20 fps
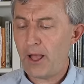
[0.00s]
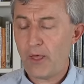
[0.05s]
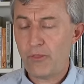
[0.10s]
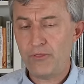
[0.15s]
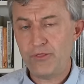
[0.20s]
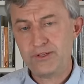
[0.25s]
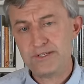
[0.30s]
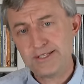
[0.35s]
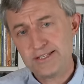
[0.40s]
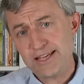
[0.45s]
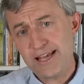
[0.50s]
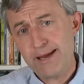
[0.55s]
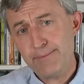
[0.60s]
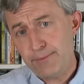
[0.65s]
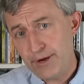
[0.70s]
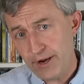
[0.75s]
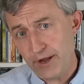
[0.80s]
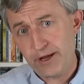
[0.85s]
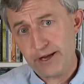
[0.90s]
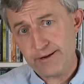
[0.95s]
The
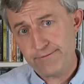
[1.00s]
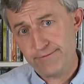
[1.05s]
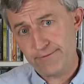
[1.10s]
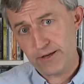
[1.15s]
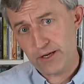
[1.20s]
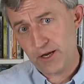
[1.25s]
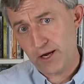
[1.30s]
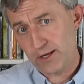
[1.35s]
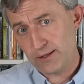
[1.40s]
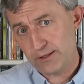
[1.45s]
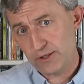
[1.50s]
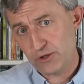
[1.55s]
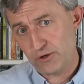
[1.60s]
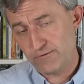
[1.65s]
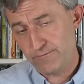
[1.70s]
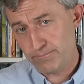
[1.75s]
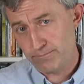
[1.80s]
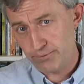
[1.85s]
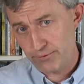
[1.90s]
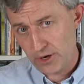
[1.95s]
same knife that cuts
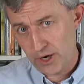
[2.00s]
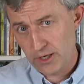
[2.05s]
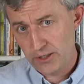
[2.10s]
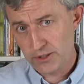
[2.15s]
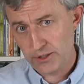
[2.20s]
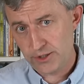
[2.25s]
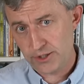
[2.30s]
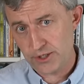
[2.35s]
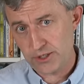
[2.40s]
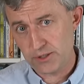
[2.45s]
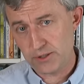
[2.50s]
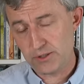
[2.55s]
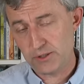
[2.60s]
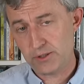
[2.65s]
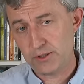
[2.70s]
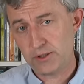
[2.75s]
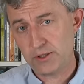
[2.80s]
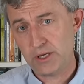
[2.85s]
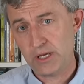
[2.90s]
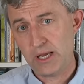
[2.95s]
off
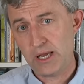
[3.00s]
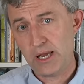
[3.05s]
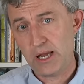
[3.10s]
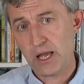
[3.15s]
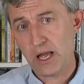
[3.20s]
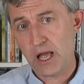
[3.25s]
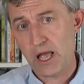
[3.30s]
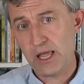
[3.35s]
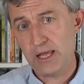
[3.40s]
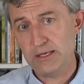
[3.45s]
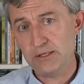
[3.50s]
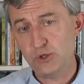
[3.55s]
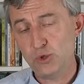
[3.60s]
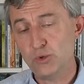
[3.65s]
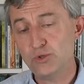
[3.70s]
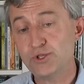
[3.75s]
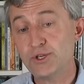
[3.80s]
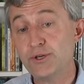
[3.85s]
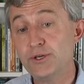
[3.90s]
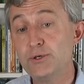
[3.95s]
branches is
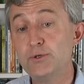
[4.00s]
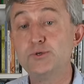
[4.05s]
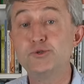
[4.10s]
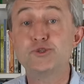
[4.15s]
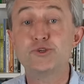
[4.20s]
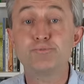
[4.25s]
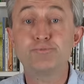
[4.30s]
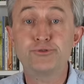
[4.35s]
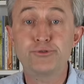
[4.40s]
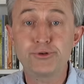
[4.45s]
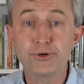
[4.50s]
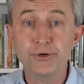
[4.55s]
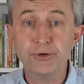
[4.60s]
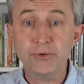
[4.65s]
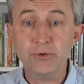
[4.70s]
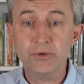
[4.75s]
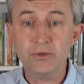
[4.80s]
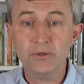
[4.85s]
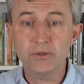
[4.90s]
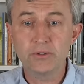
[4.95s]
also used to
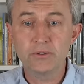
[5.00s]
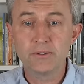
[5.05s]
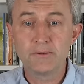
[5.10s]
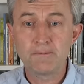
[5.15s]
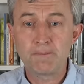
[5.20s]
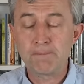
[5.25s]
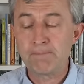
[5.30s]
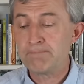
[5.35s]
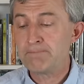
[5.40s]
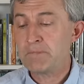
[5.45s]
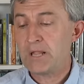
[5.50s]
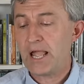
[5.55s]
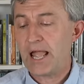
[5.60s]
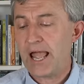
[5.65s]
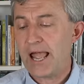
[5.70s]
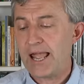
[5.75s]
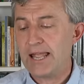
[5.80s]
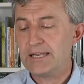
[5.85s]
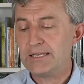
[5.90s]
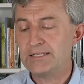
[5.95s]
prune,
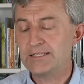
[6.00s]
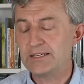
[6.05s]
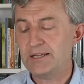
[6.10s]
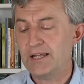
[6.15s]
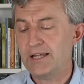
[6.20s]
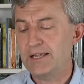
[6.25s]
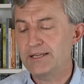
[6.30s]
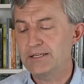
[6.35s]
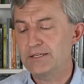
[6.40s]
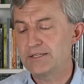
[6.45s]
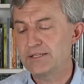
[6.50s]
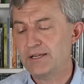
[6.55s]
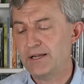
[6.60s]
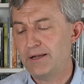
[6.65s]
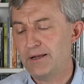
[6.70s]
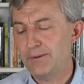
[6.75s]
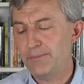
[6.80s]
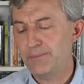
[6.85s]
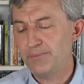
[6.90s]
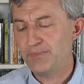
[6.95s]
and
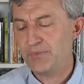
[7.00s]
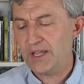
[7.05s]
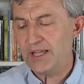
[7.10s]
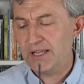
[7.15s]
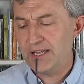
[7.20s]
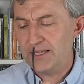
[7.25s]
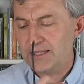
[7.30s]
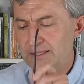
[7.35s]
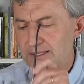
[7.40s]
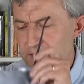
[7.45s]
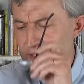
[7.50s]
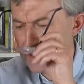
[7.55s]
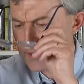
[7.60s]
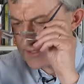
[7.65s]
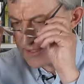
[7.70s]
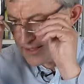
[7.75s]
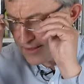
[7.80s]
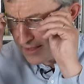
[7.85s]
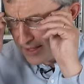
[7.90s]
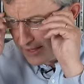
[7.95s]
it
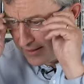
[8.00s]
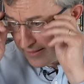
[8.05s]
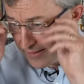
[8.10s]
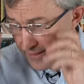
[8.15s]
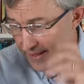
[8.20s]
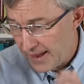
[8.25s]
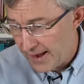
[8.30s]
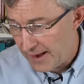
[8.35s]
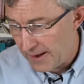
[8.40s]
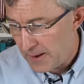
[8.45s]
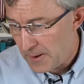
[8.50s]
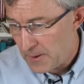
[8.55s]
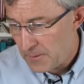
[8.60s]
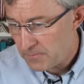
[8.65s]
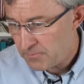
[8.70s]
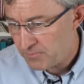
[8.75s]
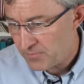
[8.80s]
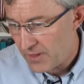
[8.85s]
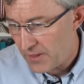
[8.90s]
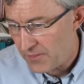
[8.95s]
says in there
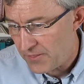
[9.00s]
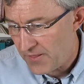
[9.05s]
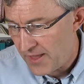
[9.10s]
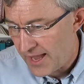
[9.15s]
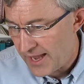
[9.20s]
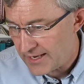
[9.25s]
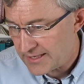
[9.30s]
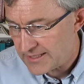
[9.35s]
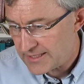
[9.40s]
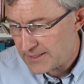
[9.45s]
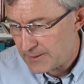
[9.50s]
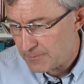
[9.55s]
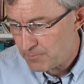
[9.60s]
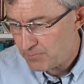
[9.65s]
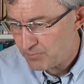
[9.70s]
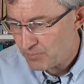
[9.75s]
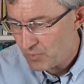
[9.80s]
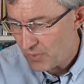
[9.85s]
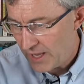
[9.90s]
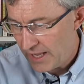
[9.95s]
that
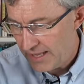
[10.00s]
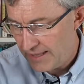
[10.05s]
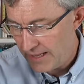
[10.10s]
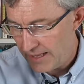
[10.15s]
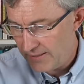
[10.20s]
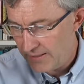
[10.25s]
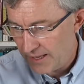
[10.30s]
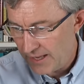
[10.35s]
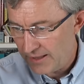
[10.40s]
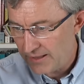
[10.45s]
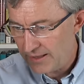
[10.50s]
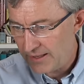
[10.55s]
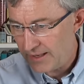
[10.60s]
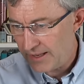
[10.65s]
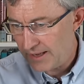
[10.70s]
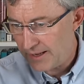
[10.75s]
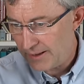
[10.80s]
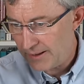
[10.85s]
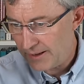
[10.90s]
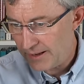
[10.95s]
in
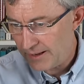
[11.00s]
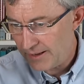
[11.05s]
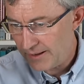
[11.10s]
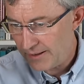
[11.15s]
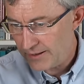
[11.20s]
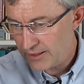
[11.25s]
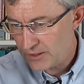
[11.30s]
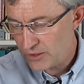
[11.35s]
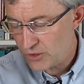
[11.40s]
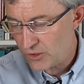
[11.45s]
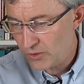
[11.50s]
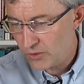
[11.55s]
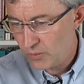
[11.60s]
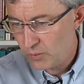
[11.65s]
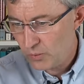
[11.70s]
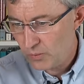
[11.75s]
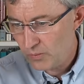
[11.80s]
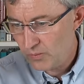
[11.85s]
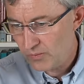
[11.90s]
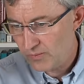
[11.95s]

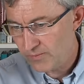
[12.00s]
John